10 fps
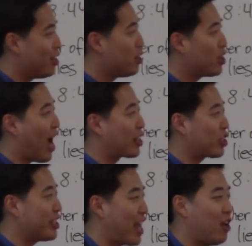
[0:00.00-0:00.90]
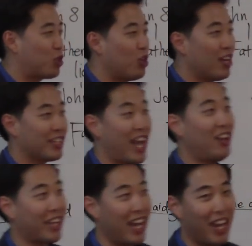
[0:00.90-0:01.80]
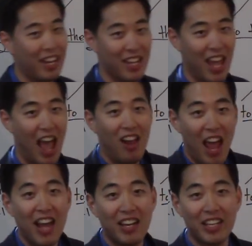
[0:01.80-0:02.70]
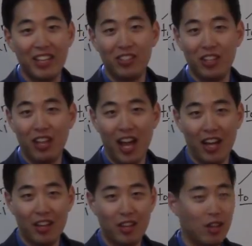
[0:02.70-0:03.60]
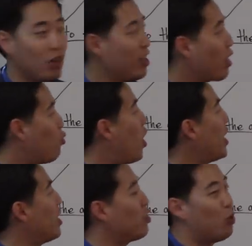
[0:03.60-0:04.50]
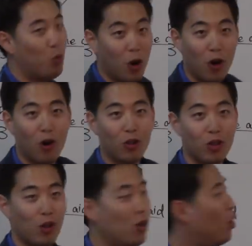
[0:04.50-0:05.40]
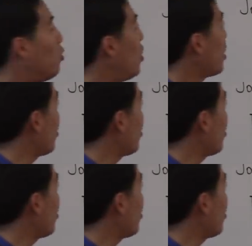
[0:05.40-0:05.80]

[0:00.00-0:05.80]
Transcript: to actually tell a kid, Elhanan killed Goliath. That's right. Like, what in the world? What in